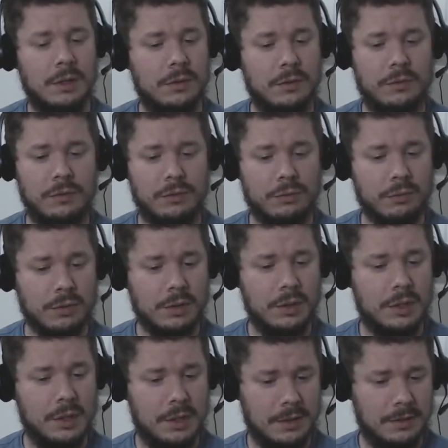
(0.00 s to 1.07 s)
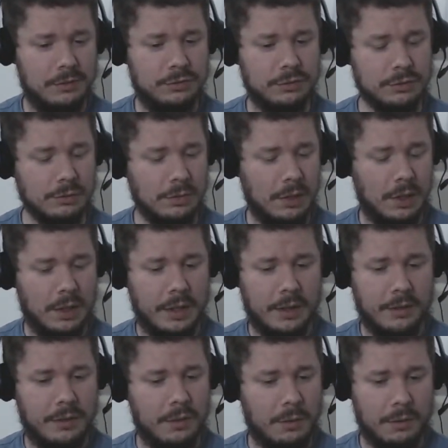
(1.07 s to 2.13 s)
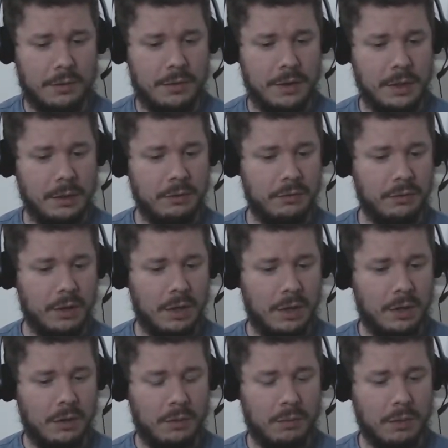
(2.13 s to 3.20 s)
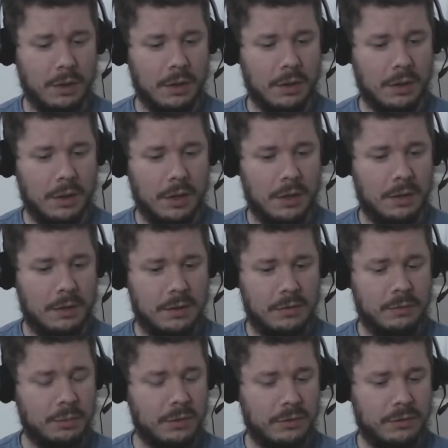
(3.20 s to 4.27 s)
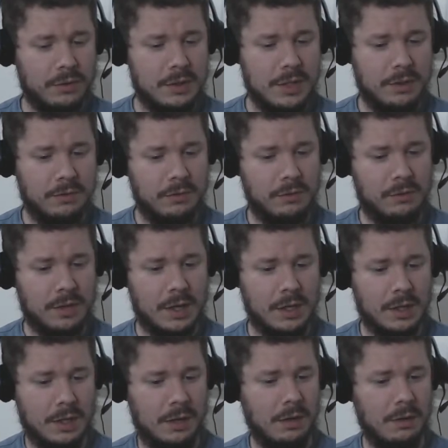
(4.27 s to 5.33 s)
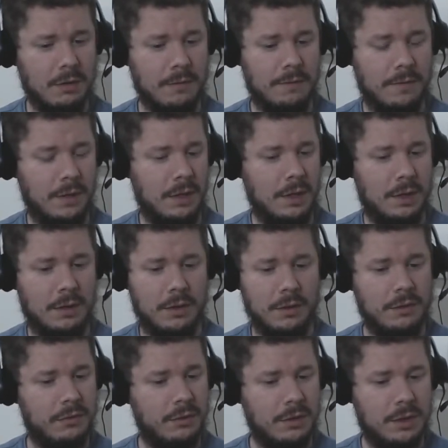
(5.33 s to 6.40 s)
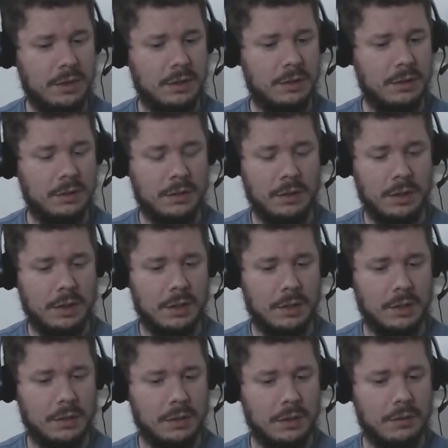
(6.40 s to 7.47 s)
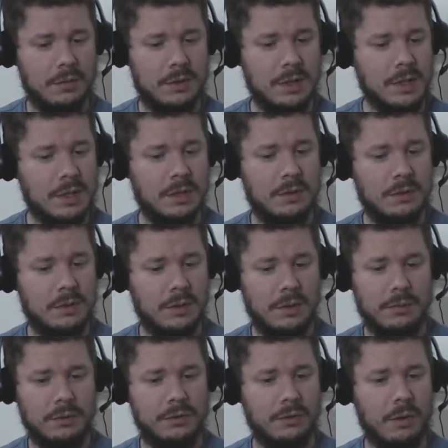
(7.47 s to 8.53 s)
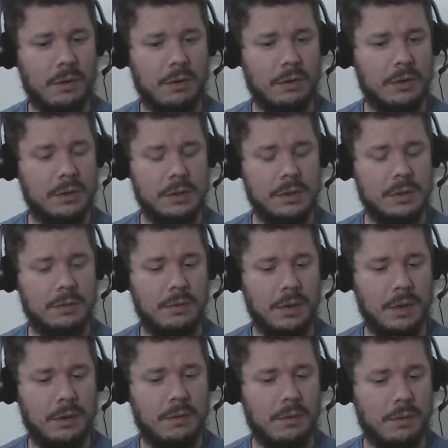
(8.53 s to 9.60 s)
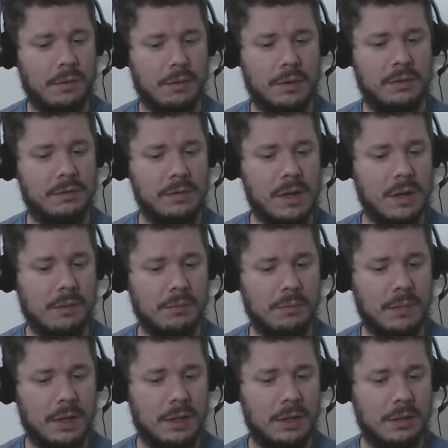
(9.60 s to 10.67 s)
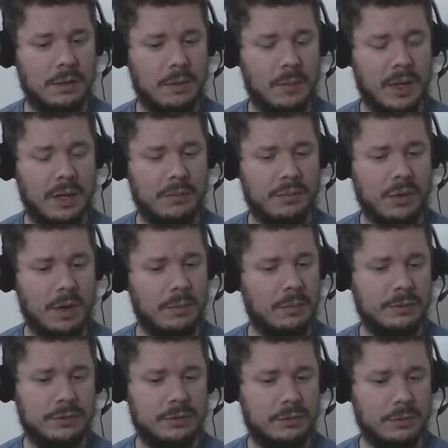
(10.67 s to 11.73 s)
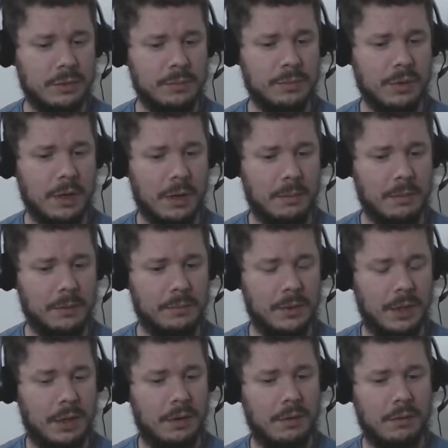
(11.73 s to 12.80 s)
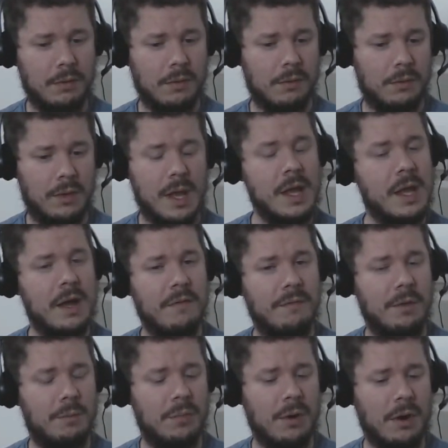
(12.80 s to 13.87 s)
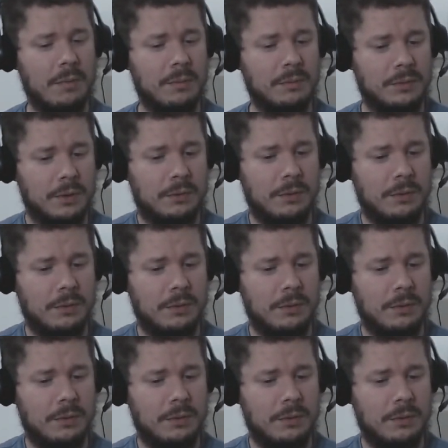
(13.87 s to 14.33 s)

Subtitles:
This is really an issue. There are things where this person needs to take care of. There's think it was all good, or it's not my problem, it's your problem, or they have the problem,